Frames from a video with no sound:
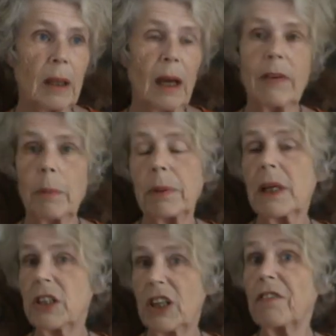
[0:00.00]
I've had
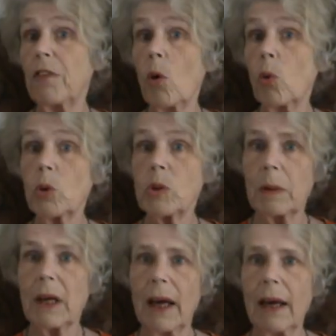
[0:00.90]
plenty of falls,
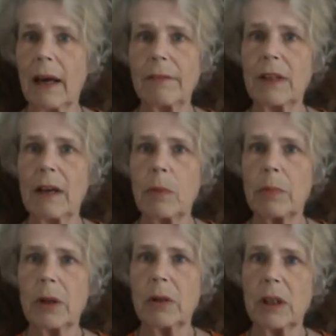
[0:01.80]
but I've never
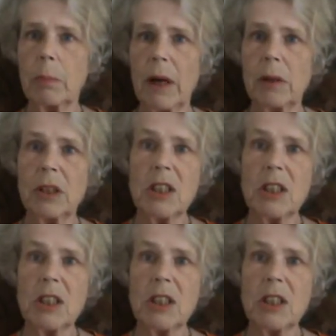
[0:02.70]
broken a bone,